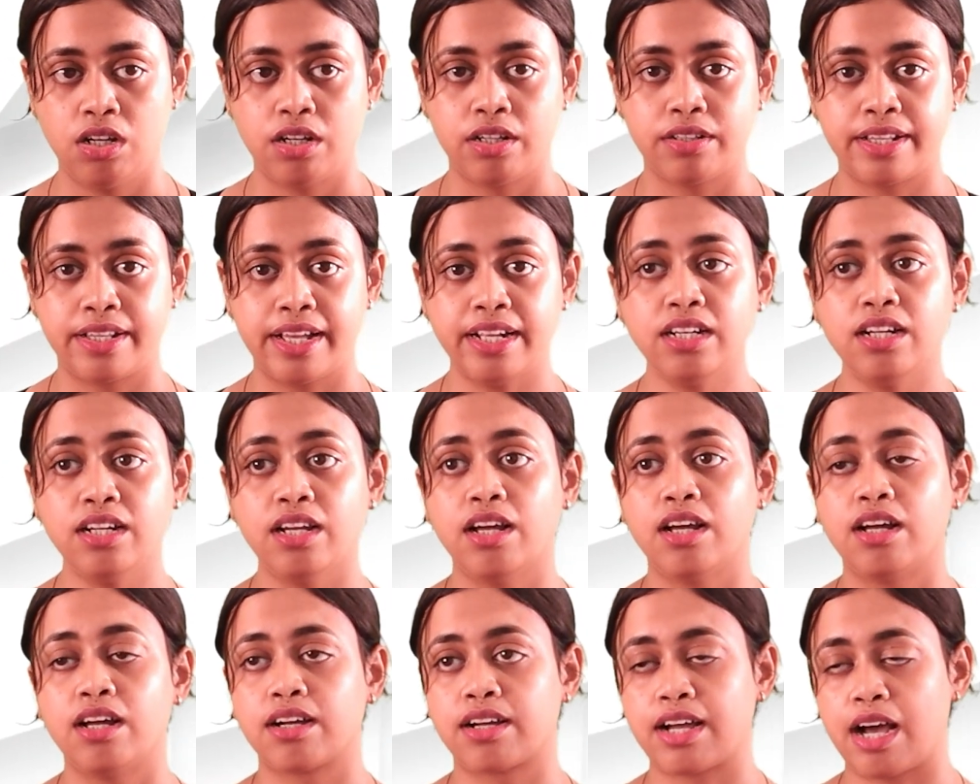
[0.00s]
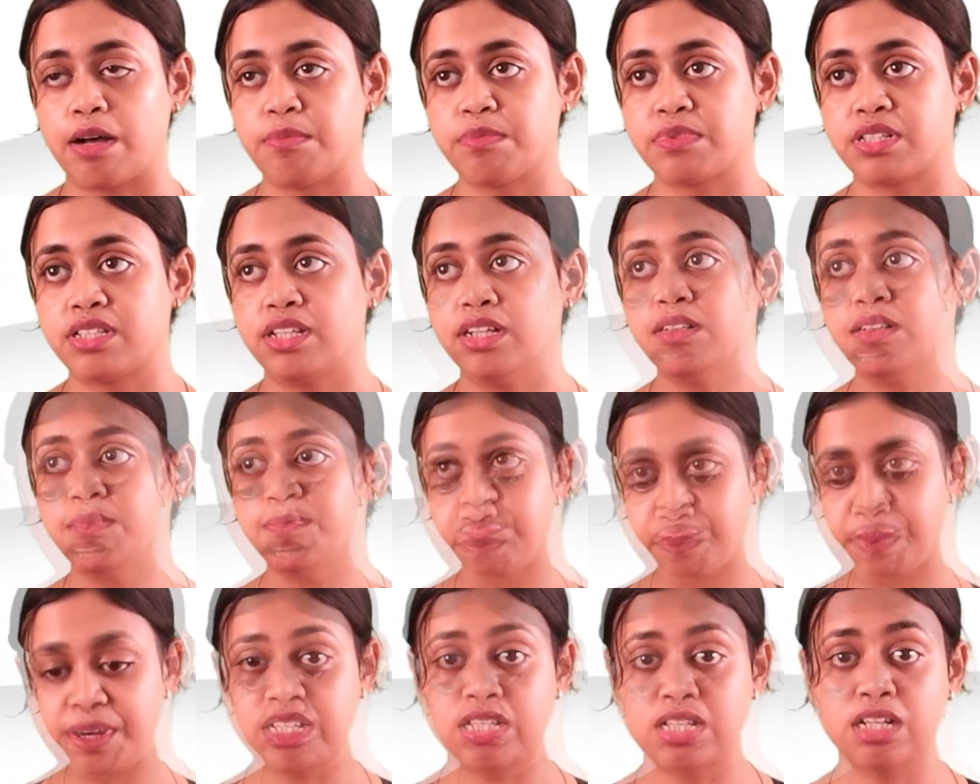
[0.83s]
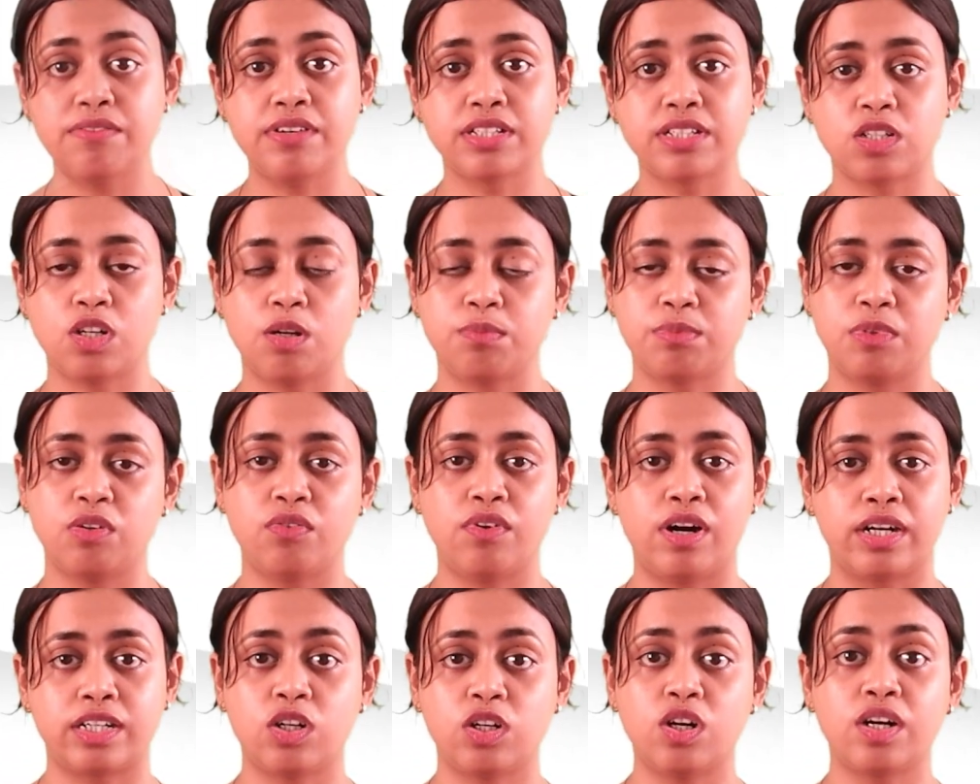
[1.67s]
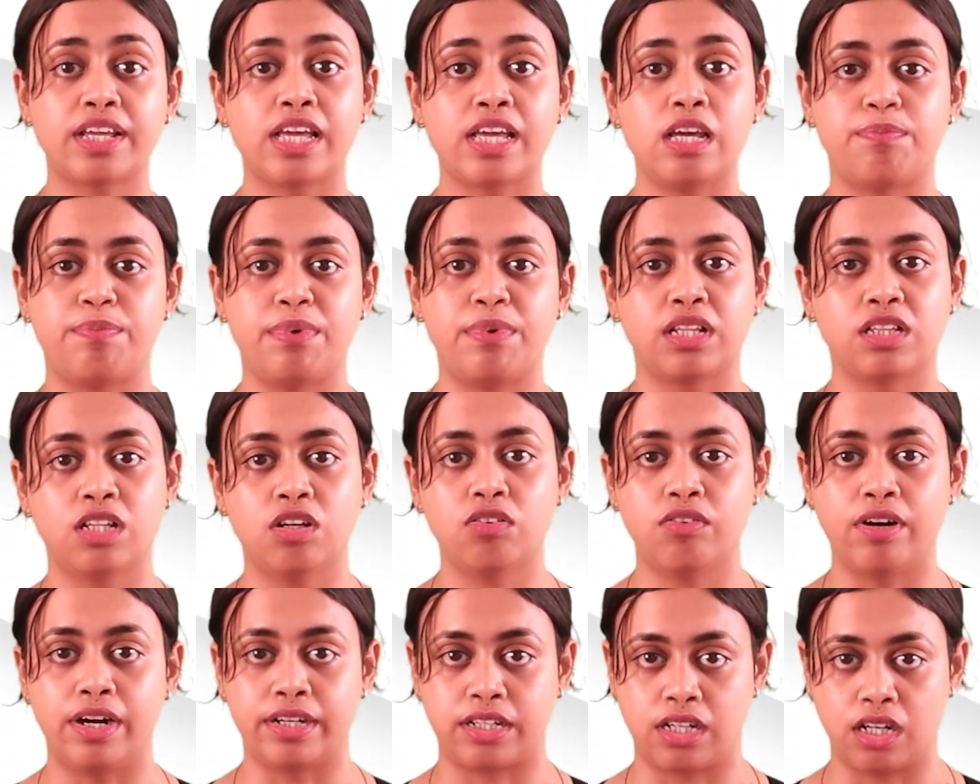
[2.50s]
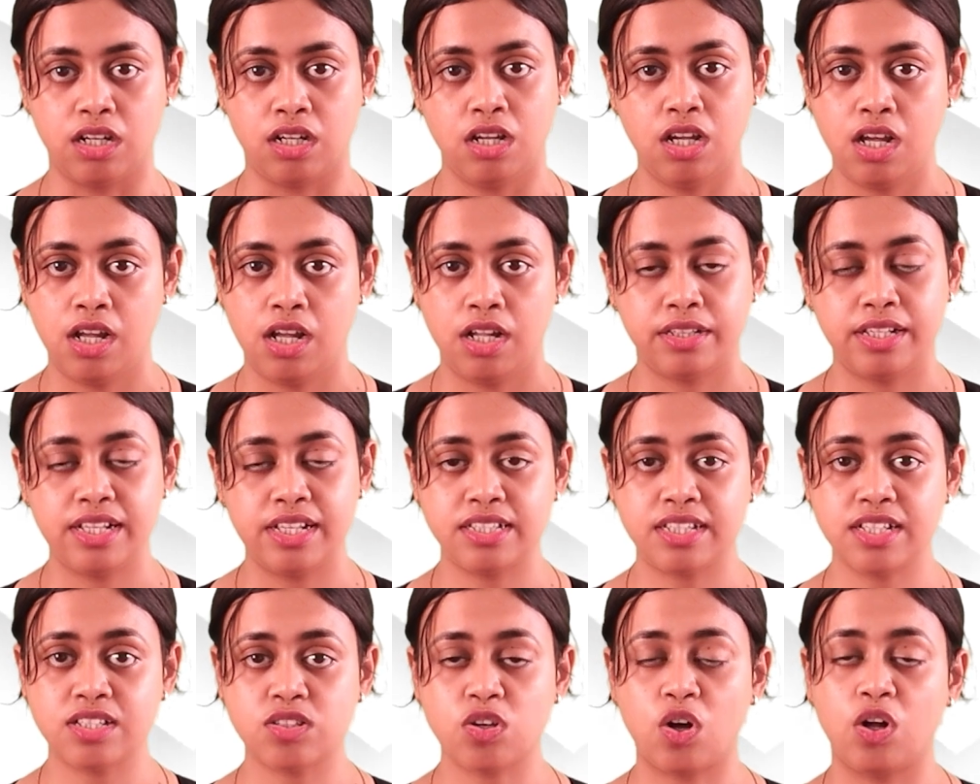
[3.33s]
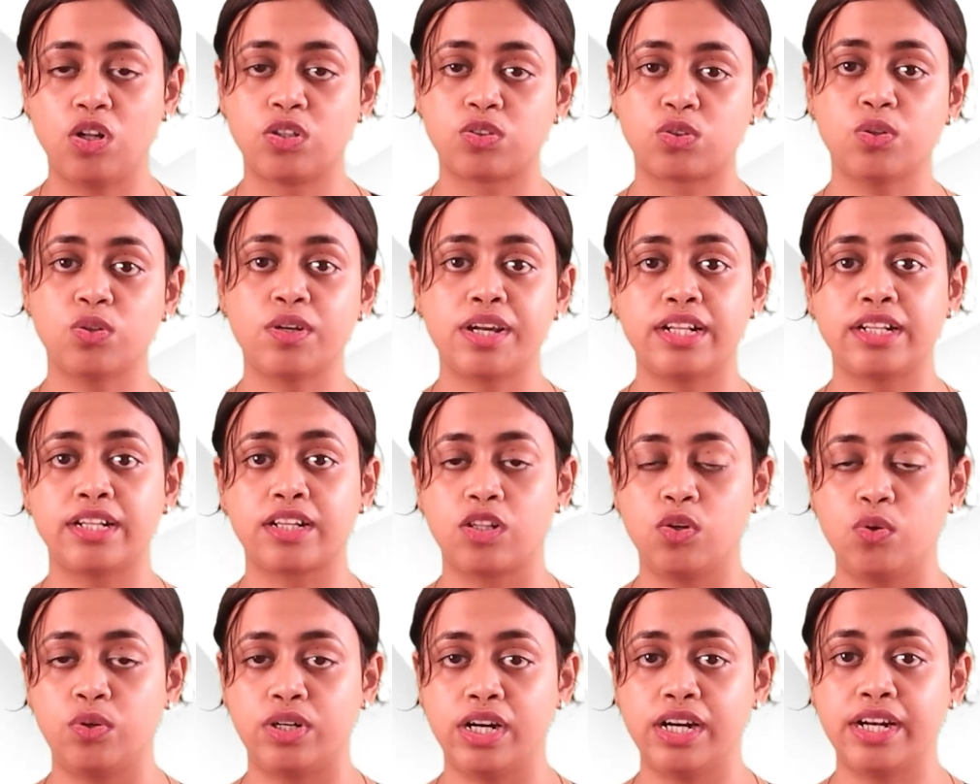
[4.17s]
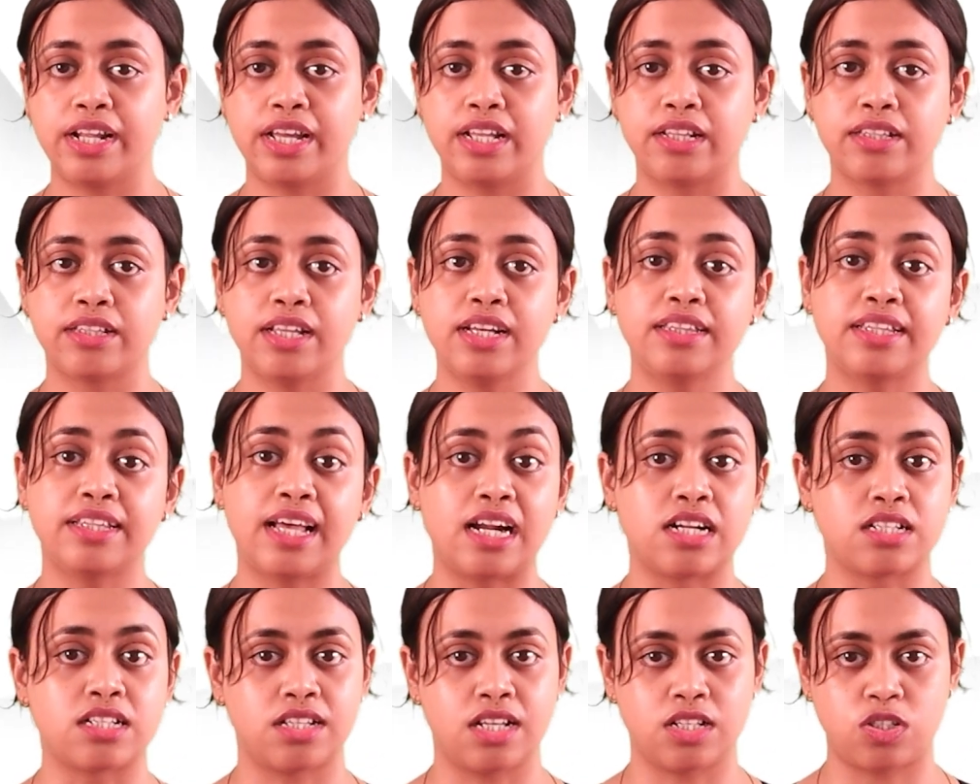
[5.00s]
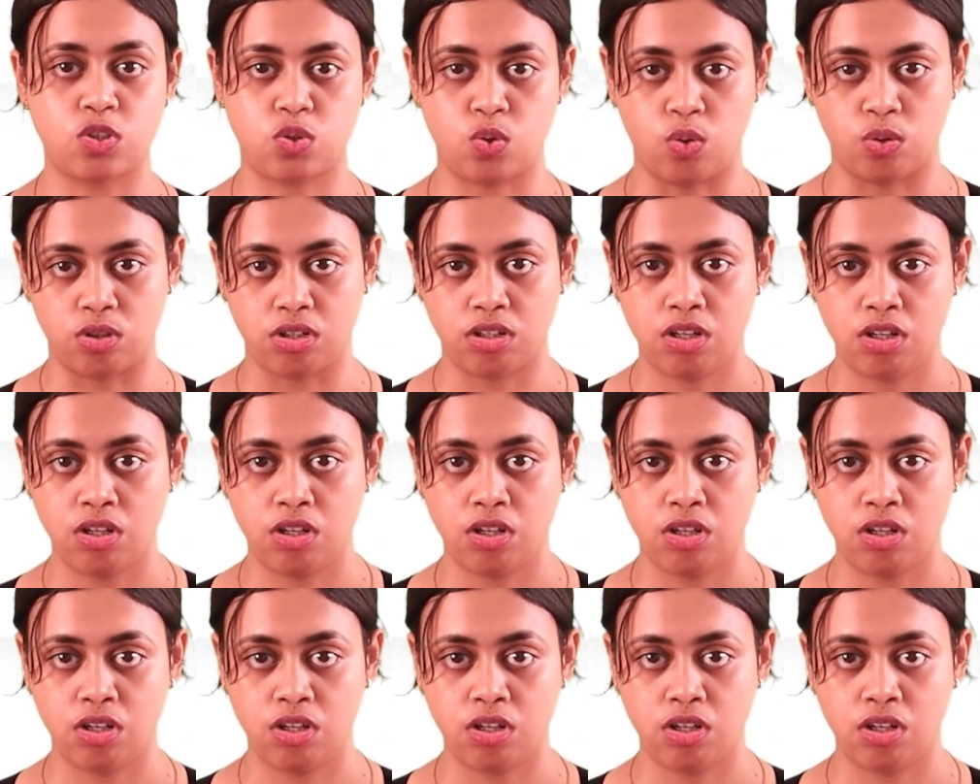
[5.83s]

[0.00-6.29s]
Then comes the preservation of the water and keeping the water. This is also included in the nurse's role.